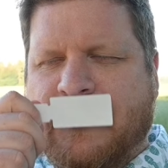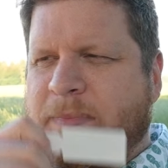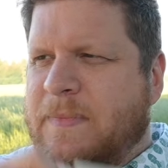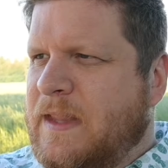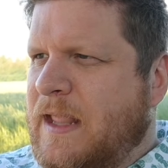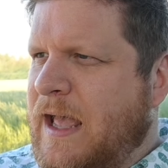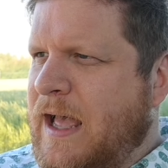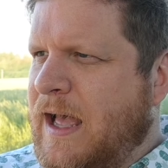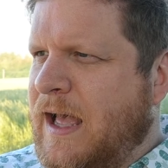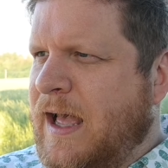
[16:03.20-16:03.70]

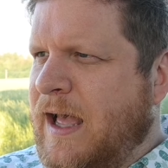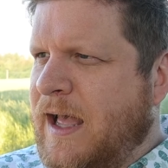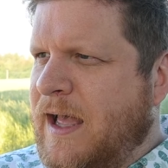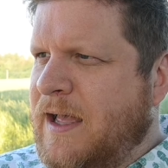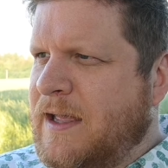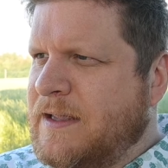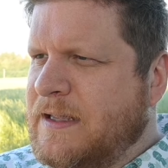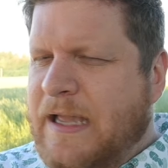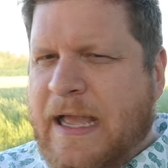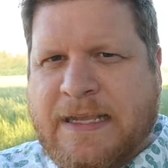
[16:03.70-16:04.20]

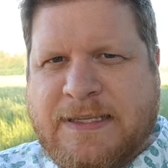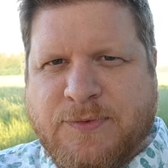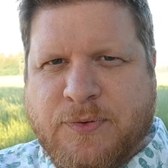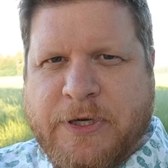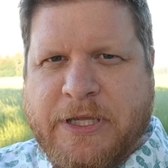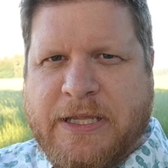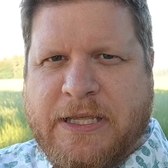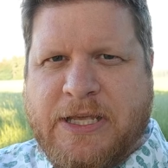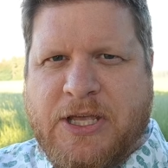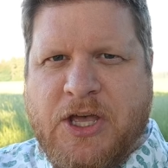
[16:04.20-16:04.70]
That's
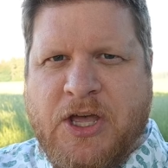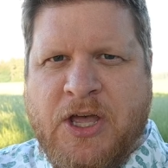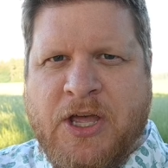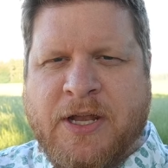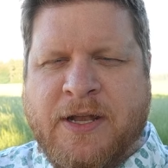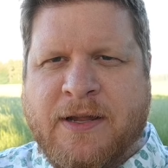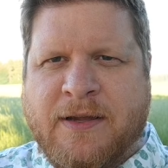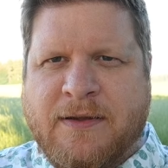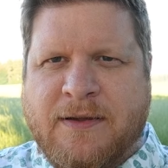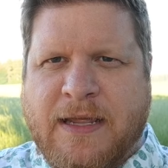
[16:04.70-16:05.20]
really
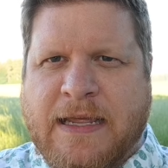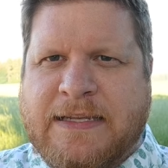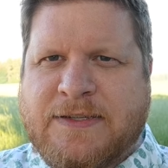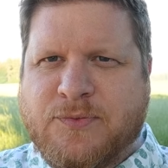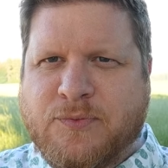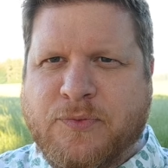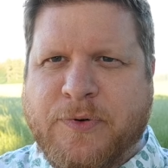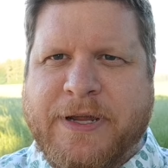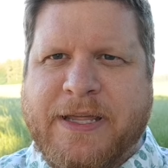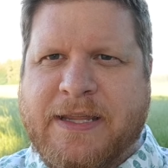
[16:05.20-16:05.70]
good.
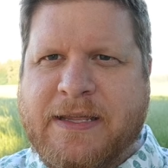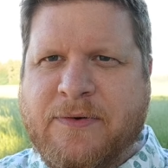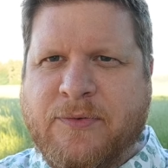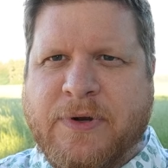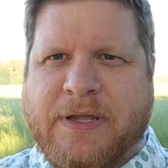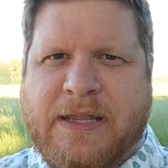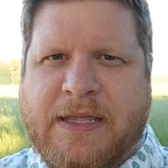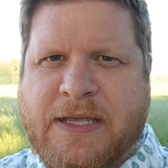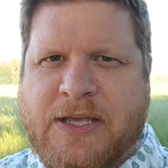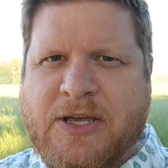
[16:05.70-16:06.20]
It's really,
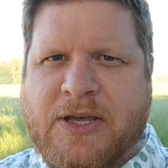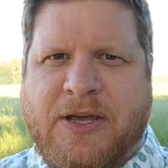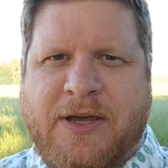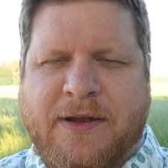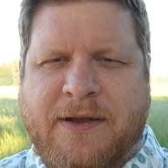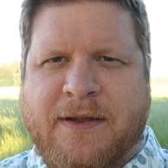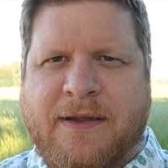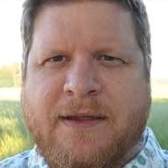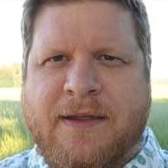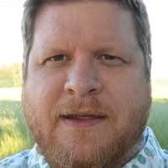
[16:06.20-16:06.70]
really
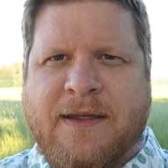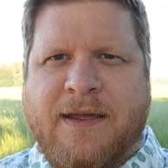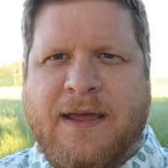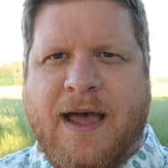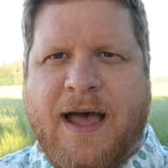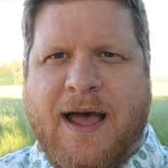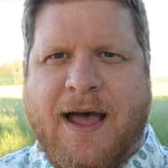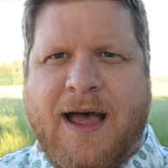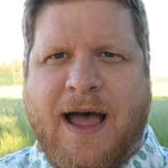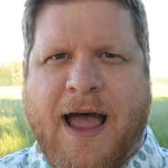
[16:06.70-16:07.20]
good.
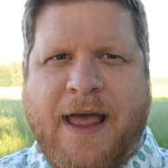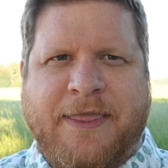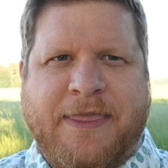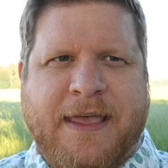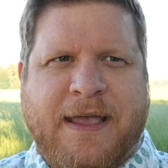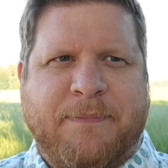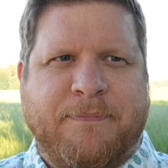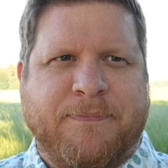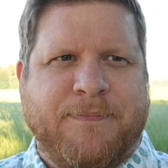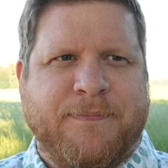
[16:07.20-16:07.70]
I
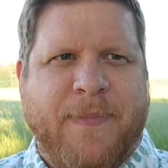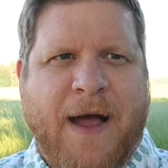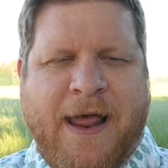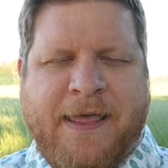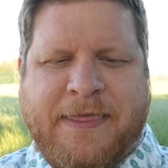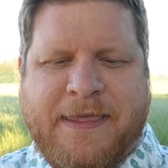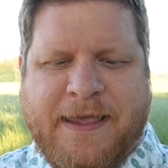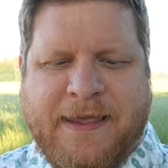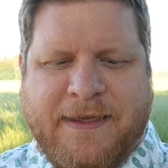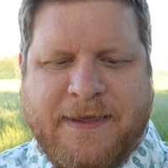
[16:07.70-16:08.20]
think
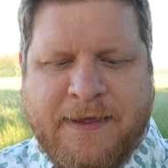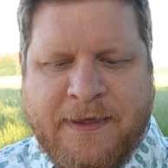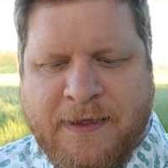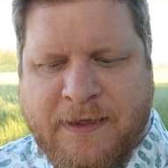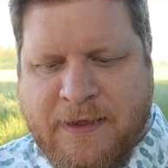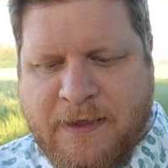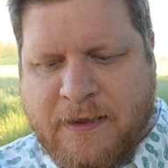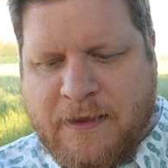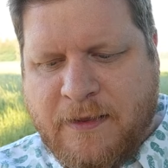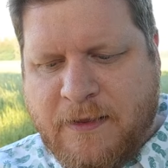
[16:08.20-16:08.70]

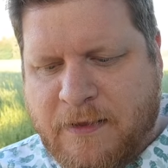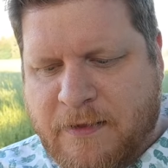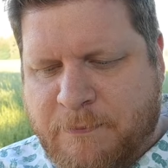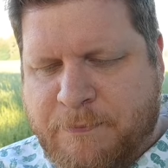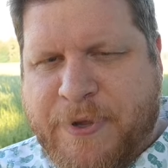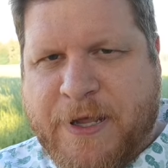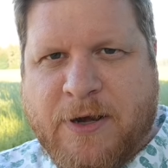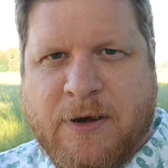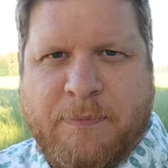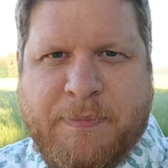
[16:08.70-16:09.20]

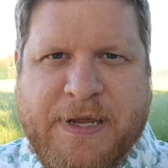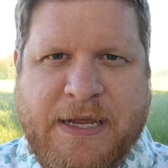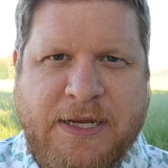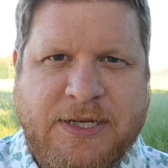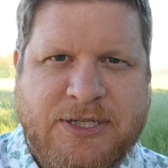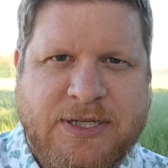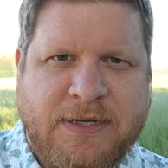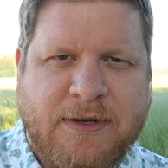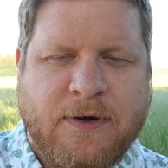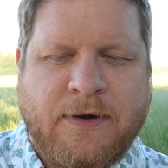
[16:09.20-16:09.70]
bitter
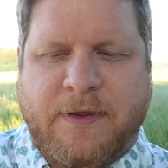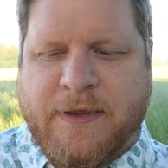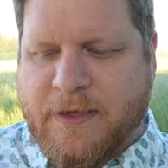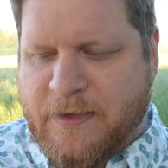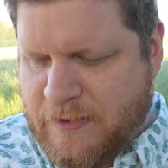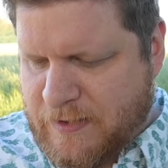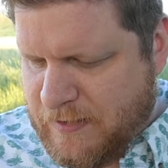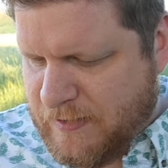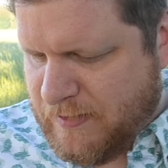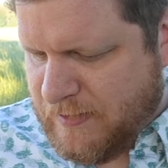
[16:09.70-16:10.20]
peach, or
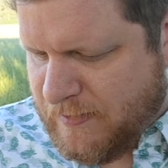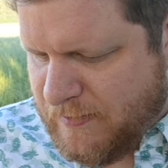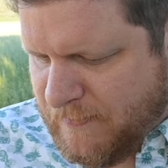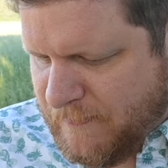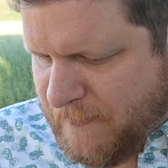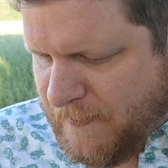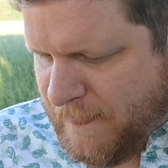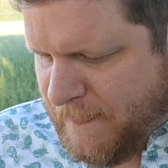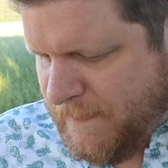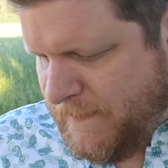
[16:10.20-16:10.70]
the
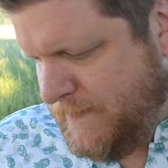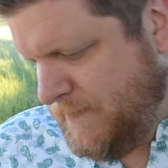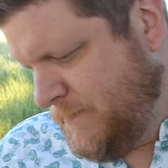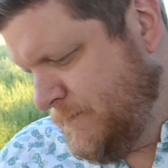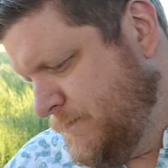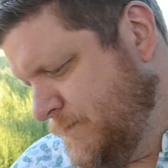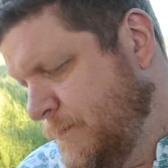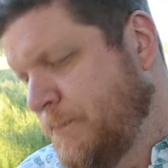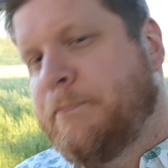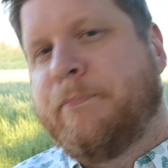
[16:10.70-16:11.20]

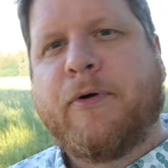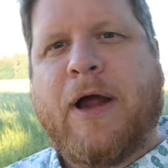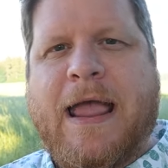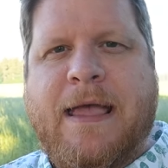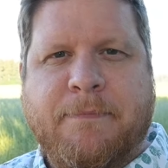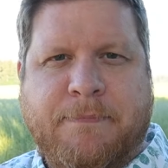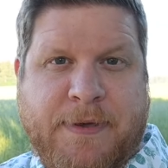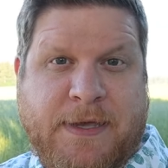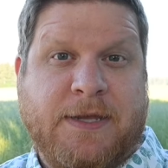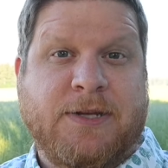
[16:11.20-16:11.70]

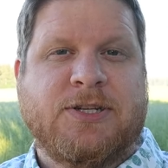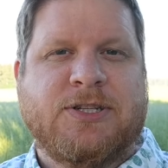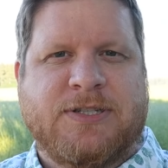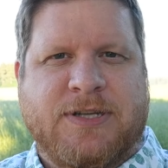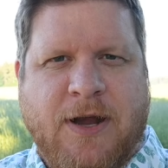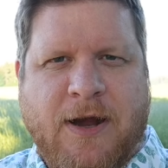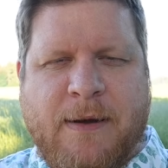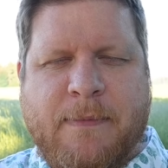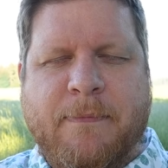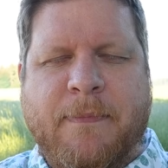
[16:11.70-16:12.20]
bright peach,
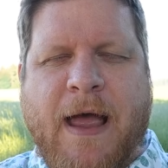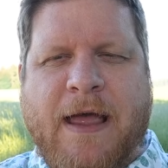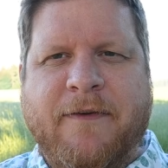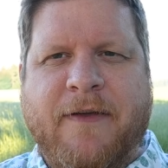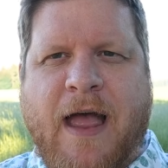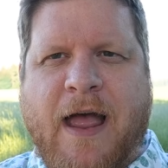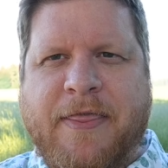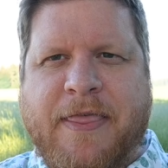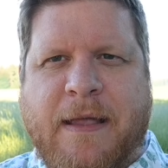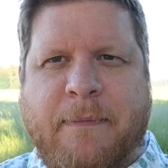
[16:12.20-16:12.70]
sorry.
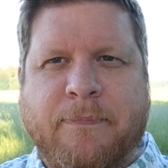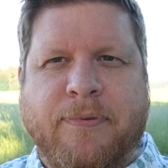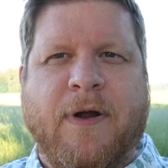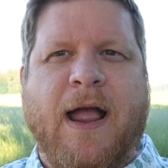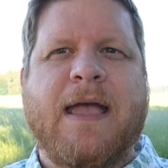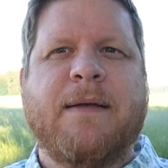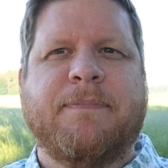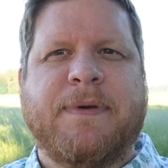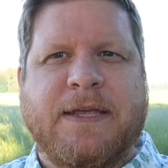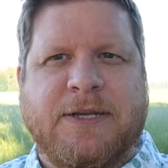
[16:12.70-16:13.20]
I think
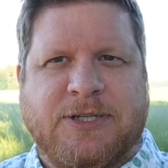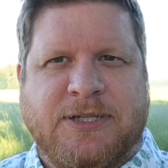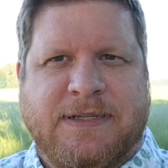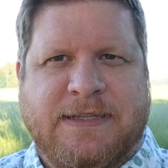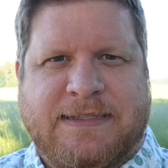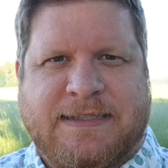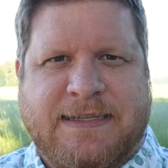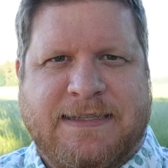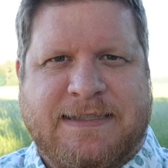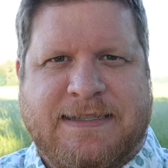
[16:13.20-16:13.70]
bright peach in
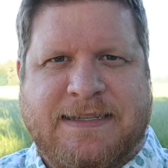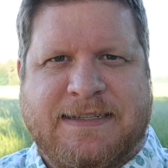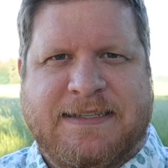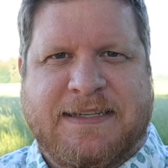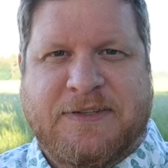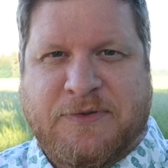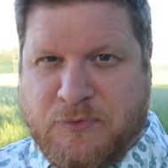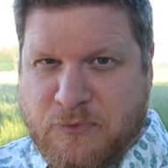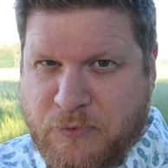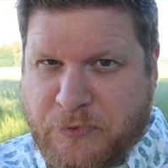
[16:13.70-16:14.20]
this instance
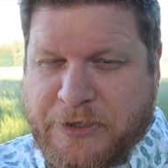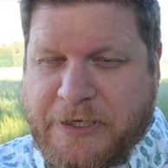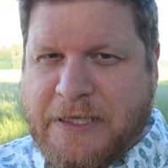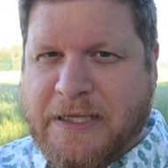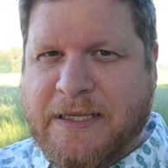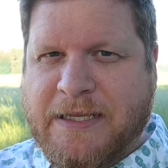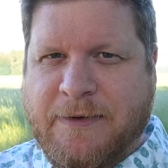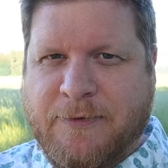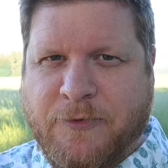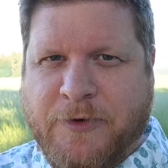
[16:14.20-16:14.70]
is
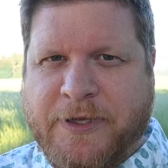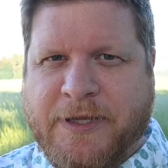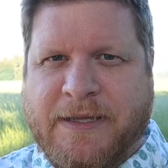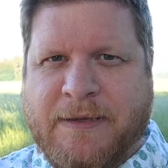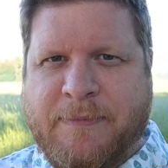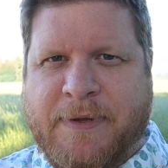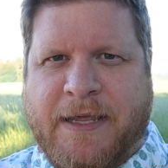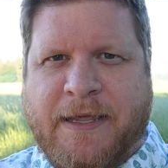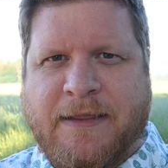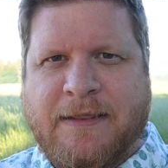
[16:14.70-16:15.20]
really, really
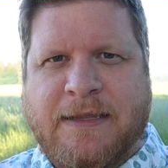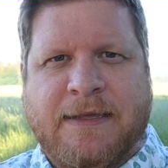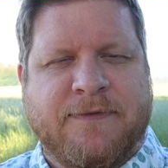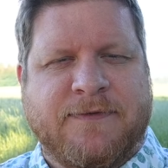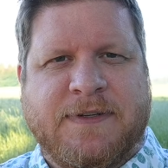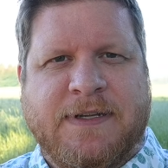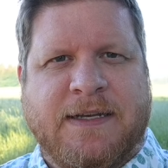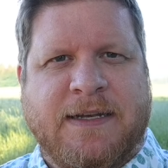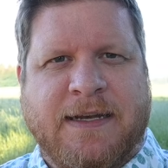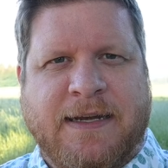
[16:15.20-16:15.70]
being
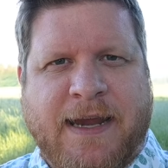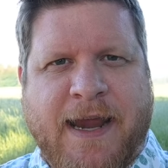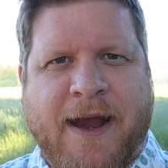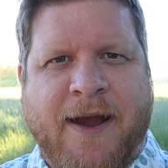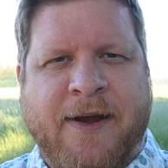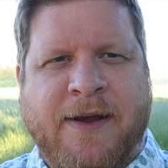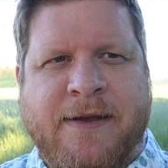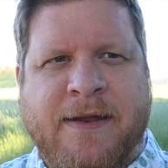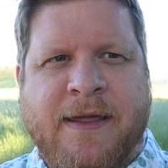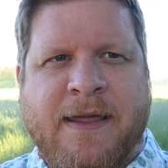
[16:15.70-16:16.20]
lifted and
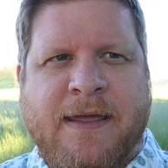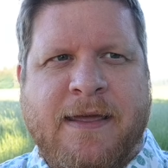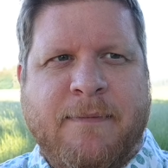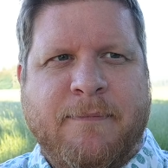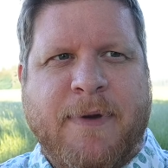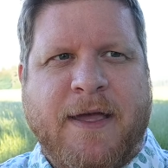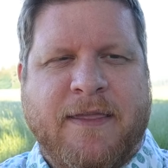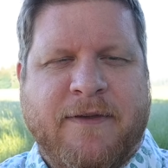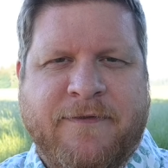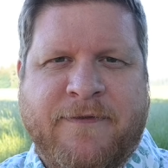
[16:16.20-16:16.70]
carried
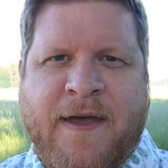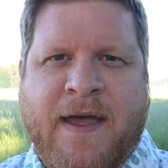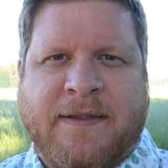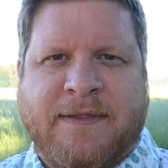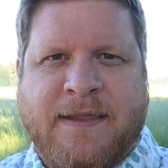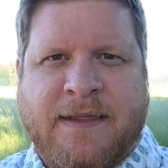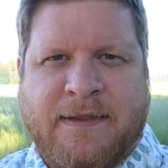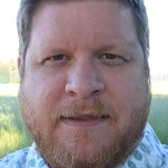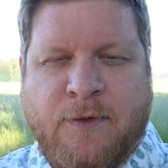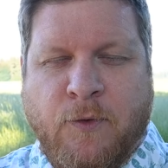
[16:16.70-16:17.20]
by the fact
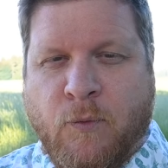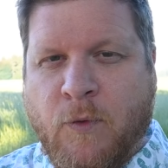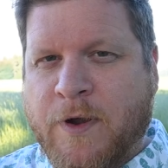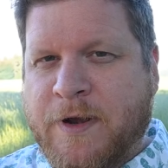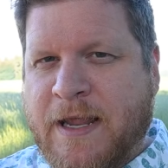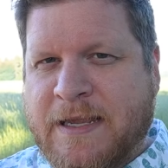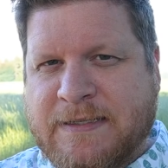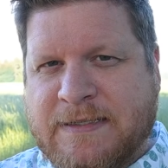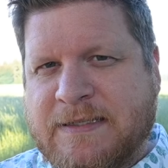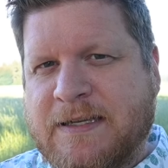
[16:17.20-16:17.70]
that the one
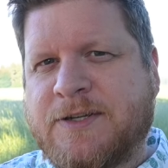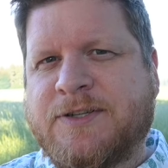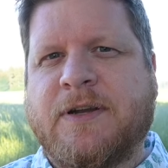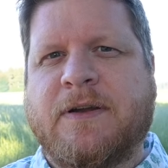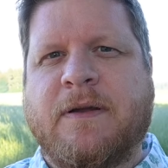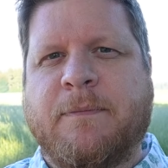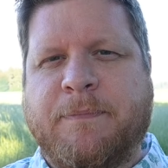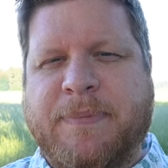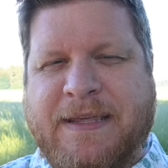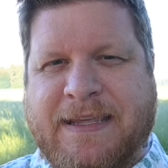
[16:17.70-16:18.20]
has such
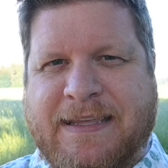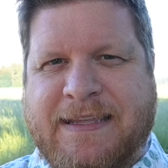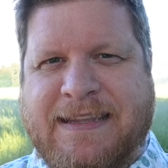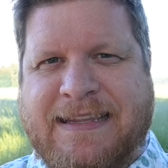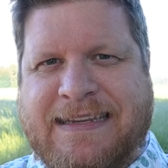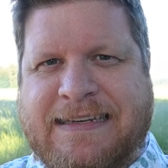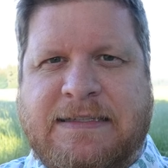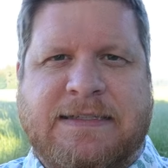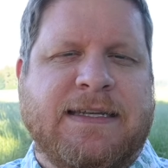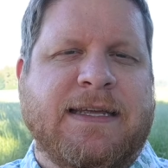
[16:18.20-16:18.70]
an
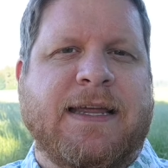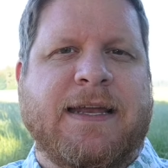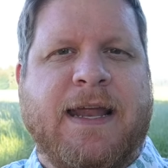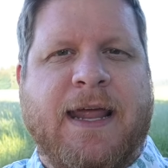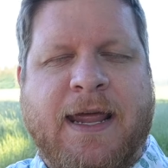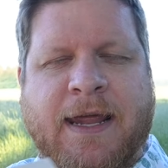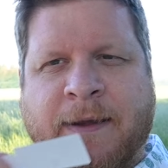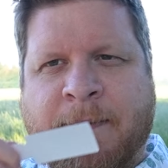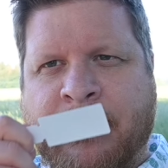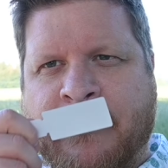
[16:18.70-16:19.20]
appealing
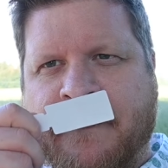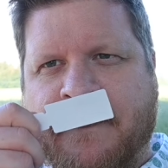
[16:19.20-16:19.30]
DNA.